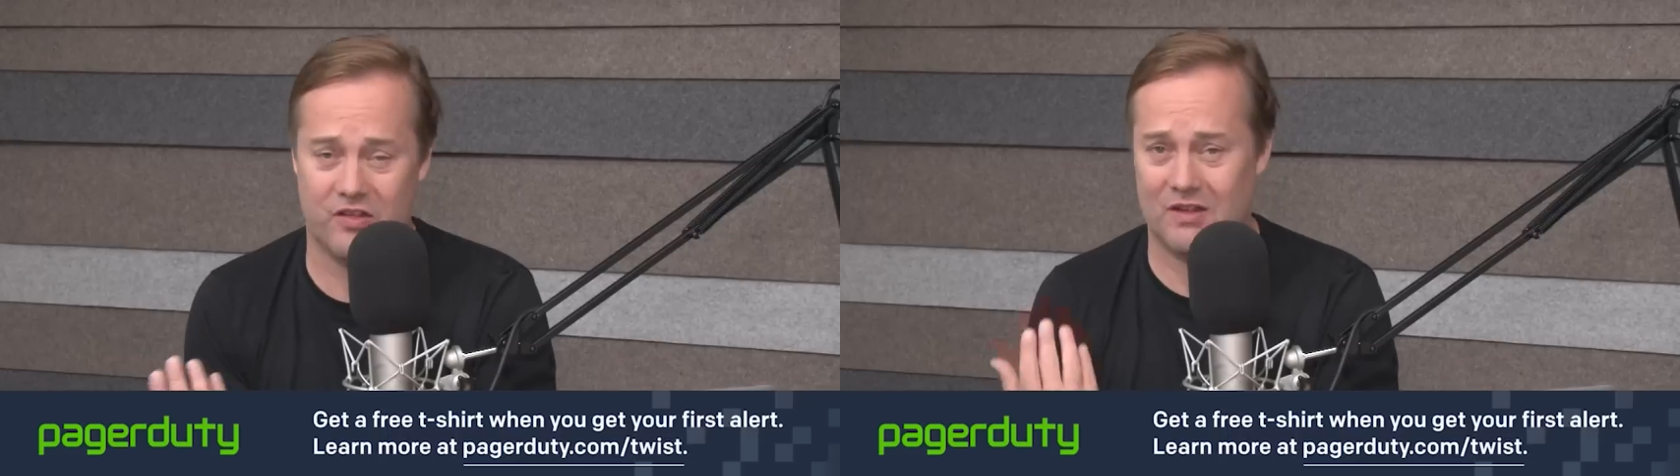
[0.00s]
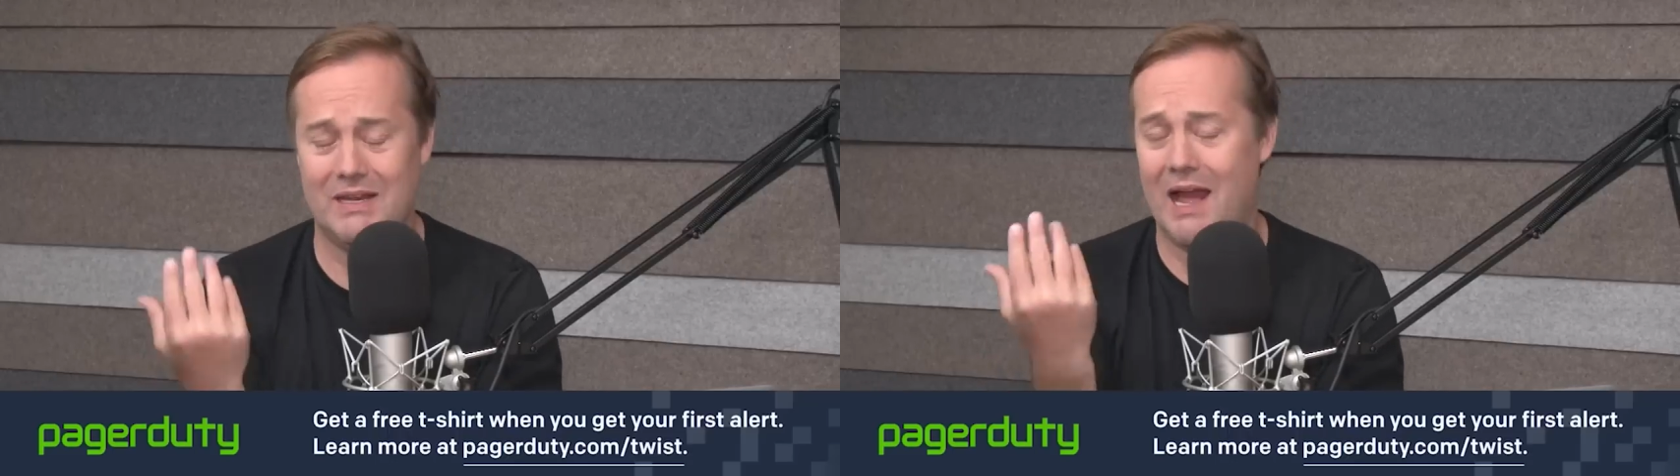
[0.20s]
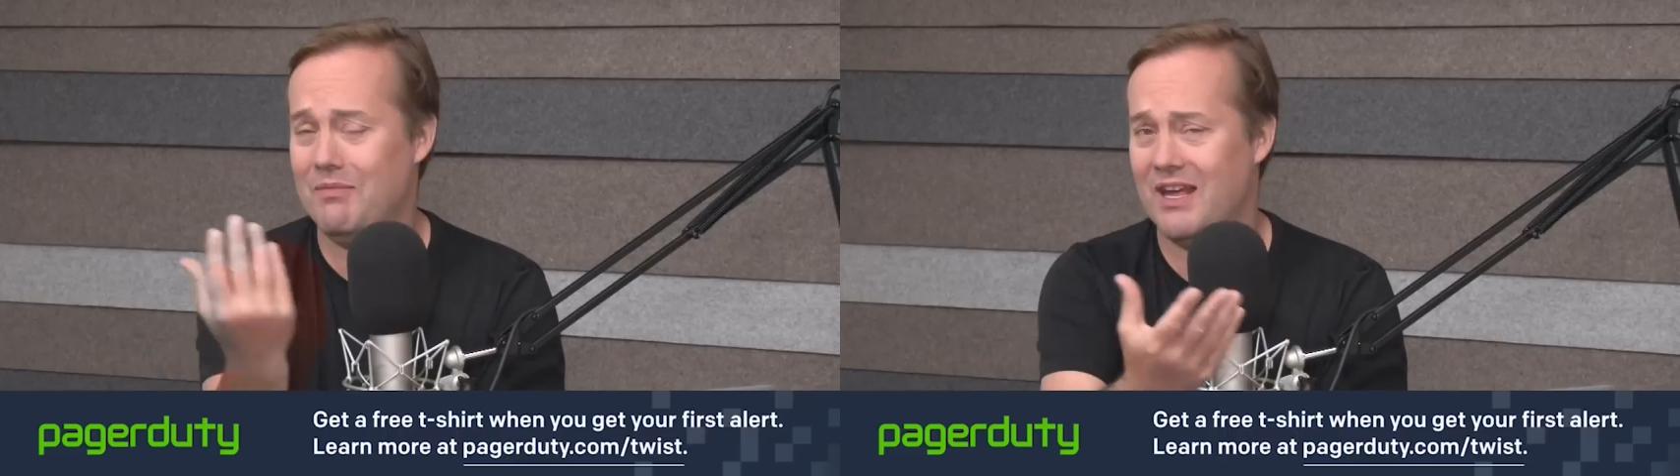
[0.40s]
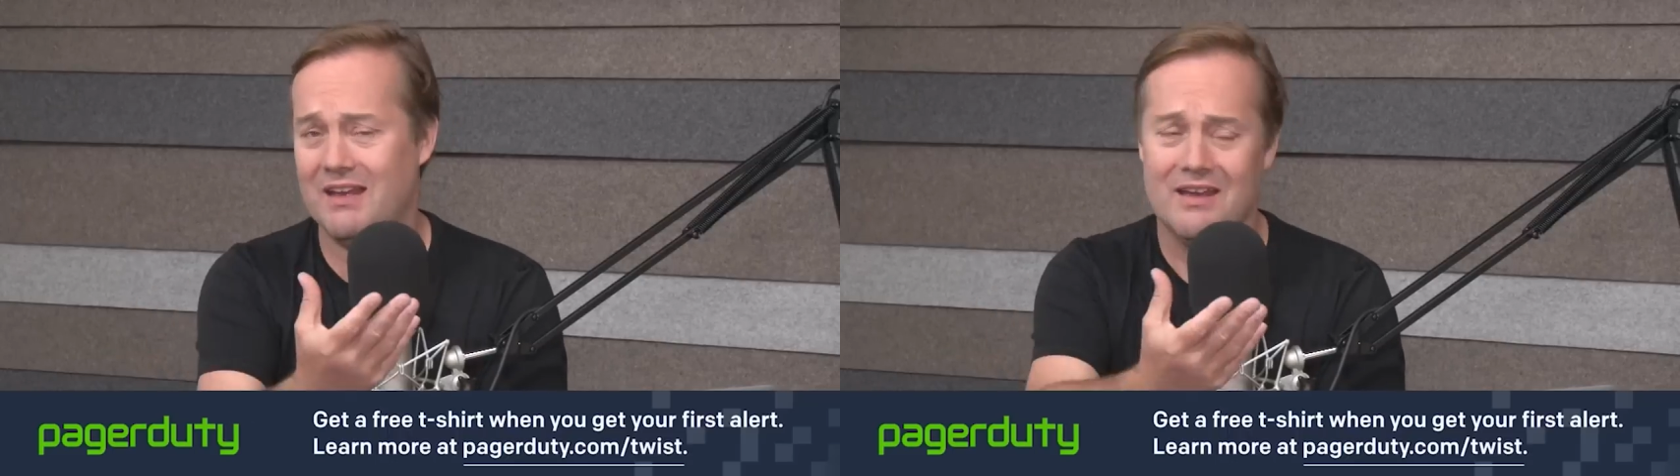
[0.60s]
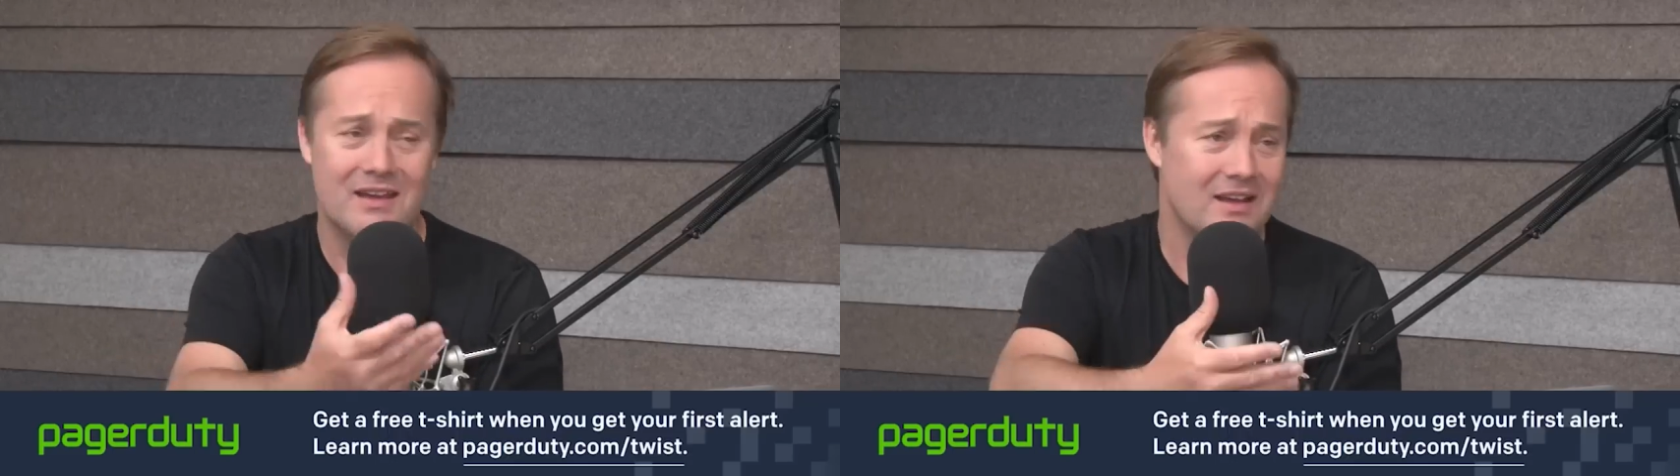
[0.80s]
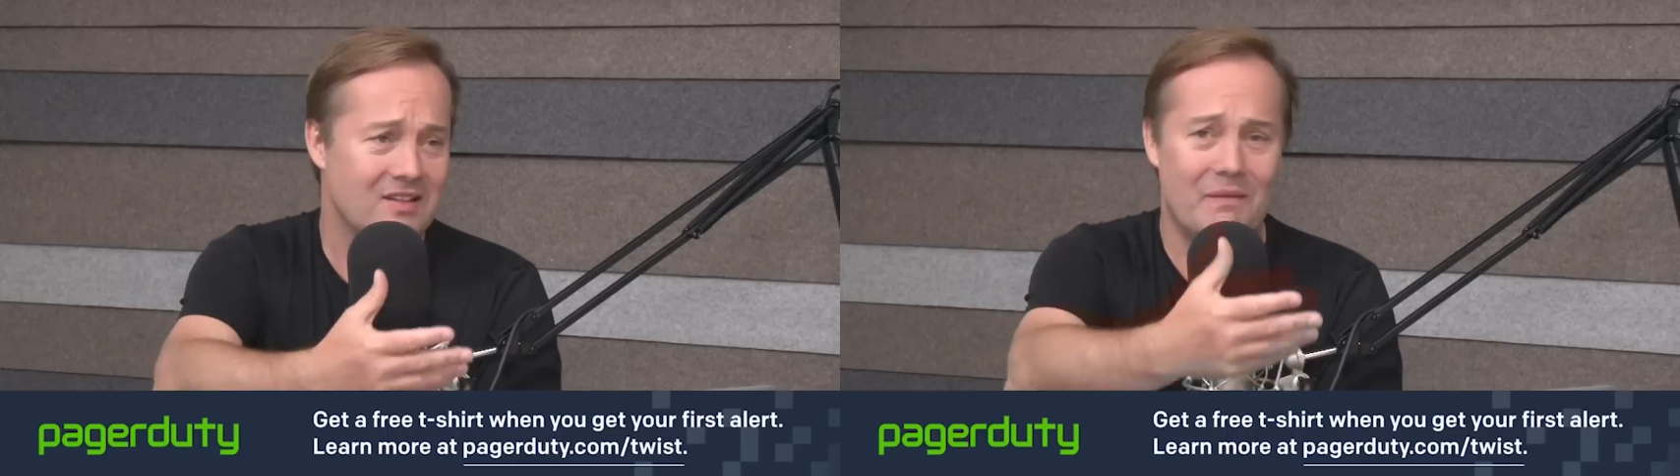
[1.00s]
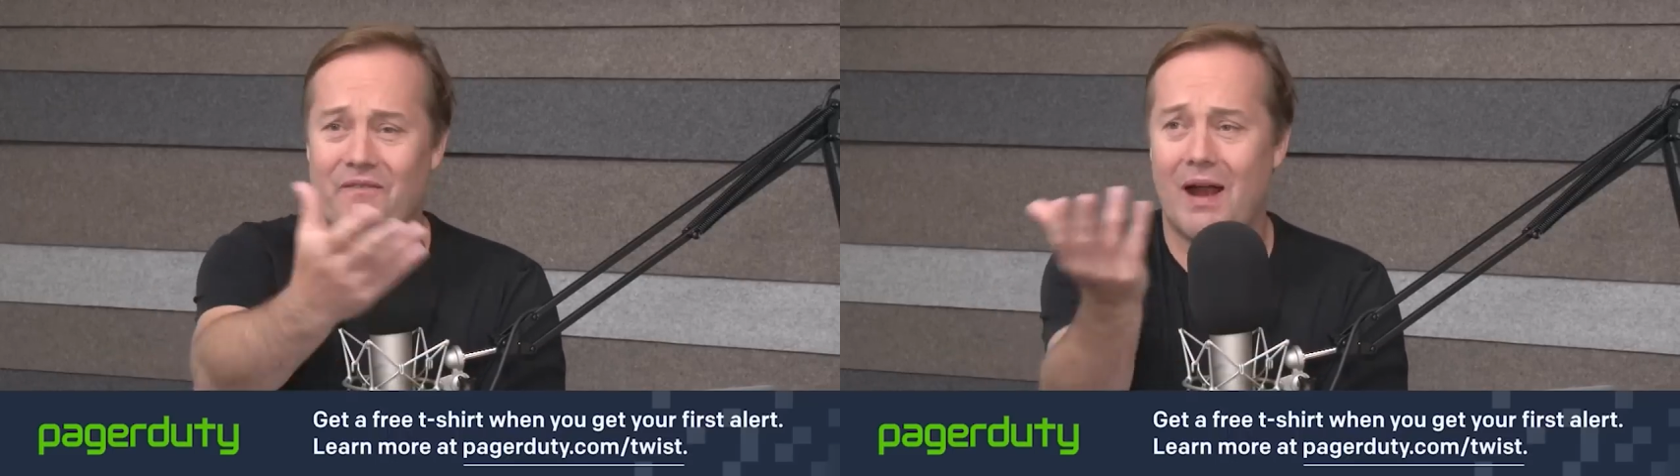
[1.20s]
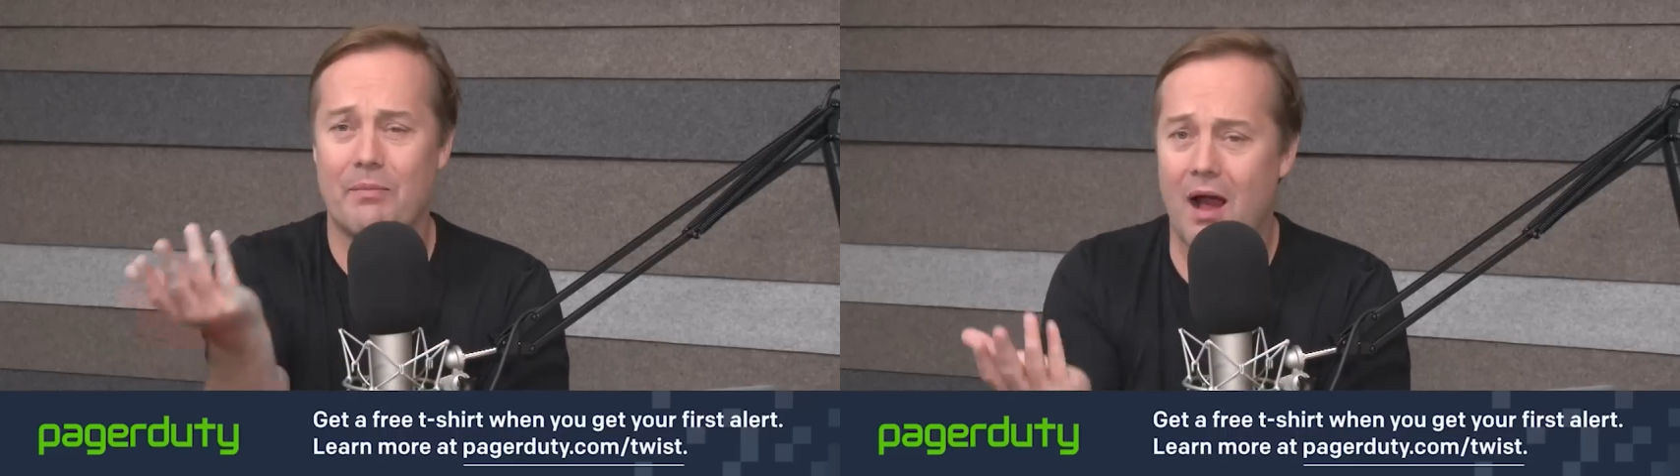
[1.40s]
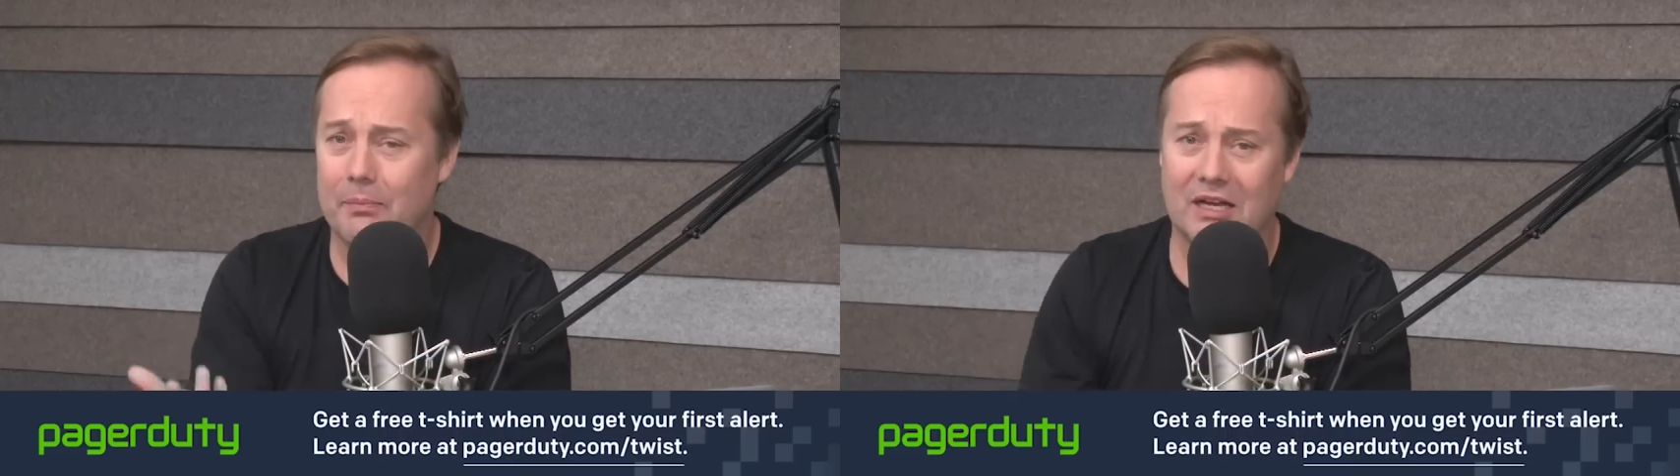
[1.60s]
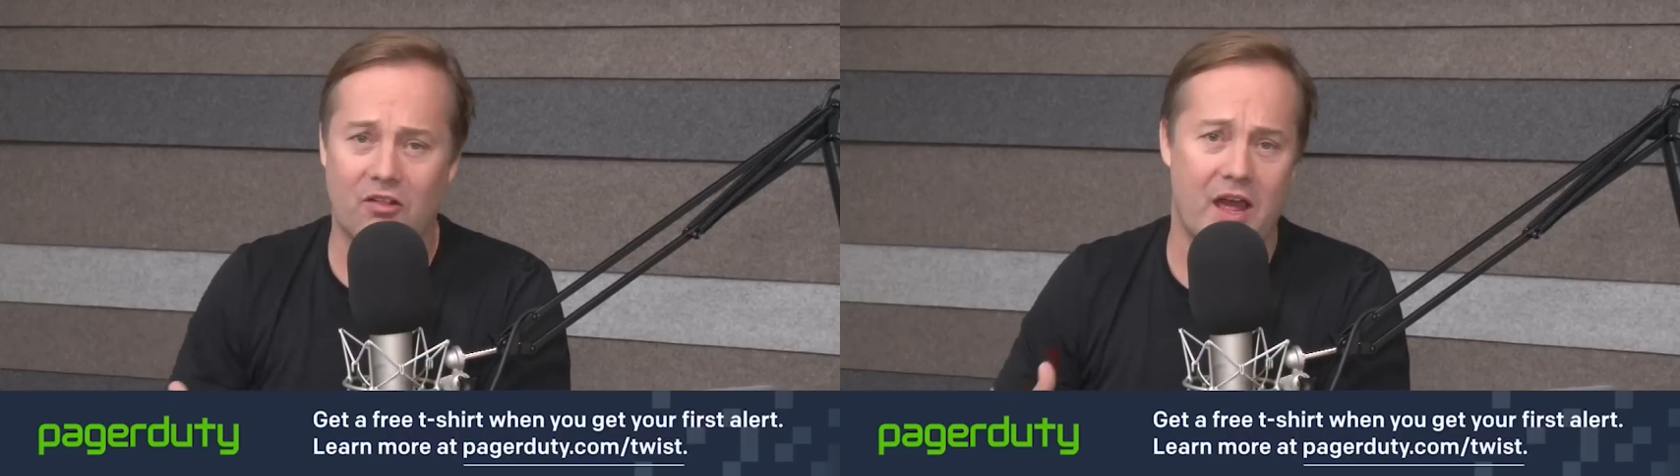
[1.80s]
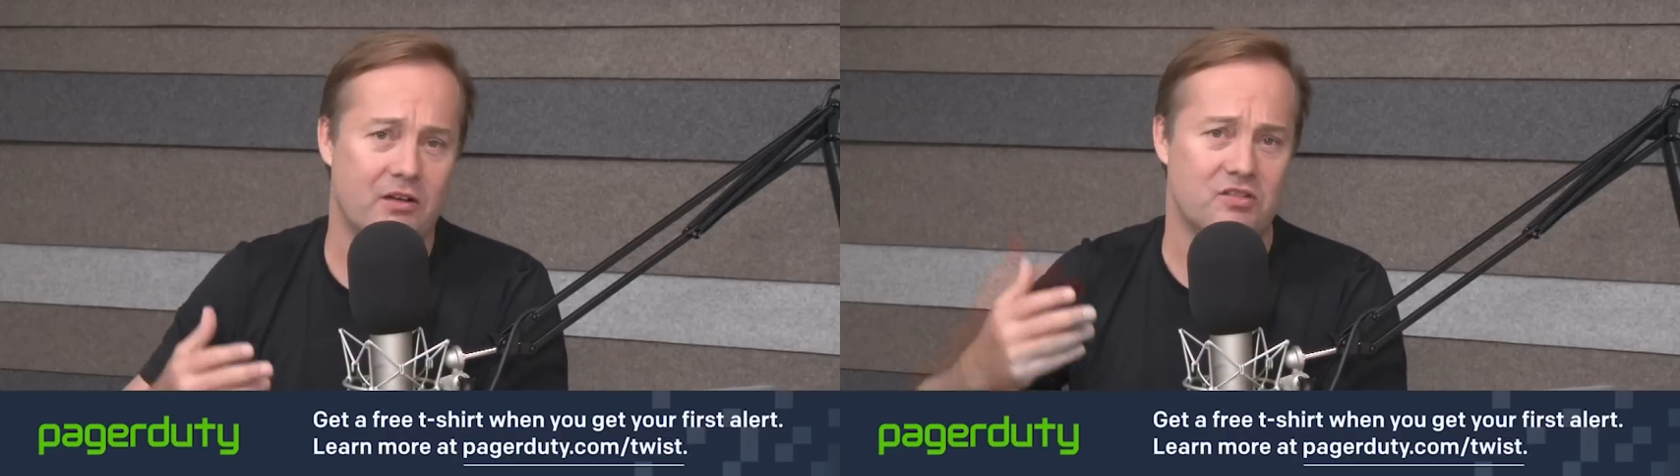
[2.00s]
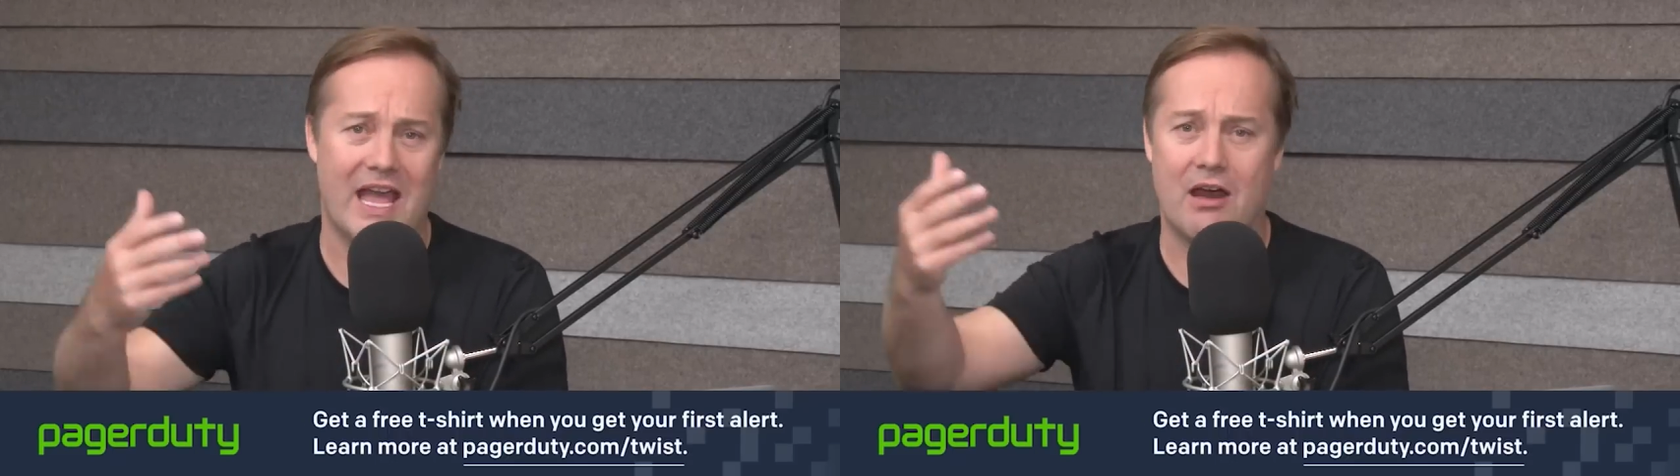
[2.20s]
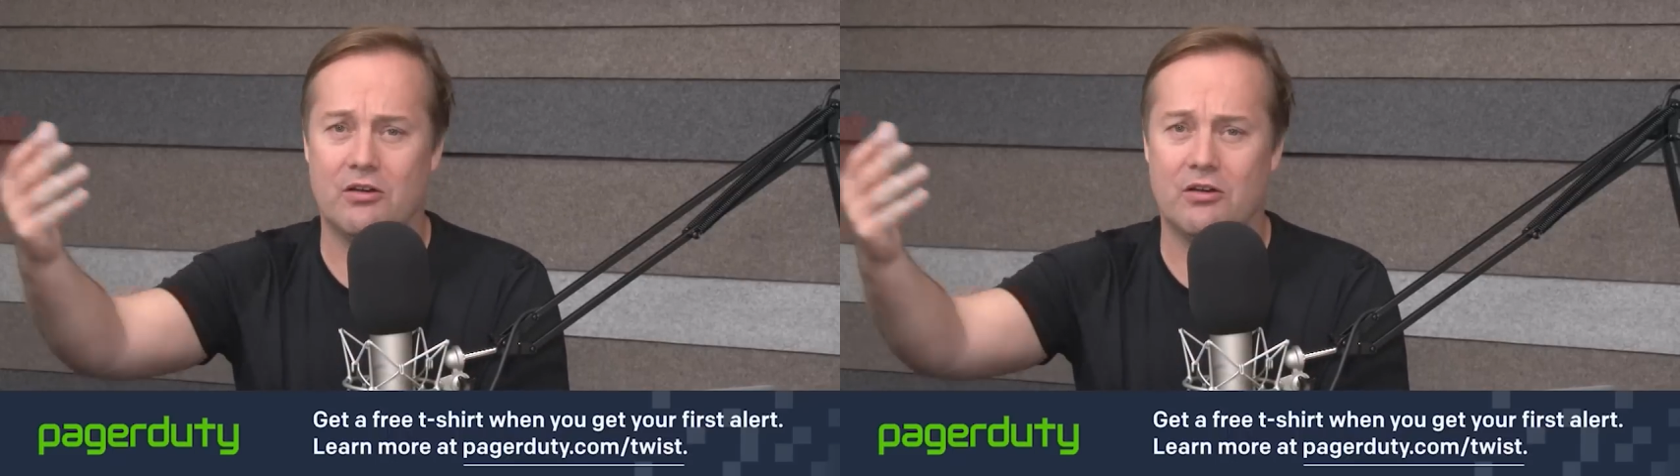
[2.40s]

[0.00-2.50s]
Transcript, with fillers: Sometimes, like some fiber optic line goes down,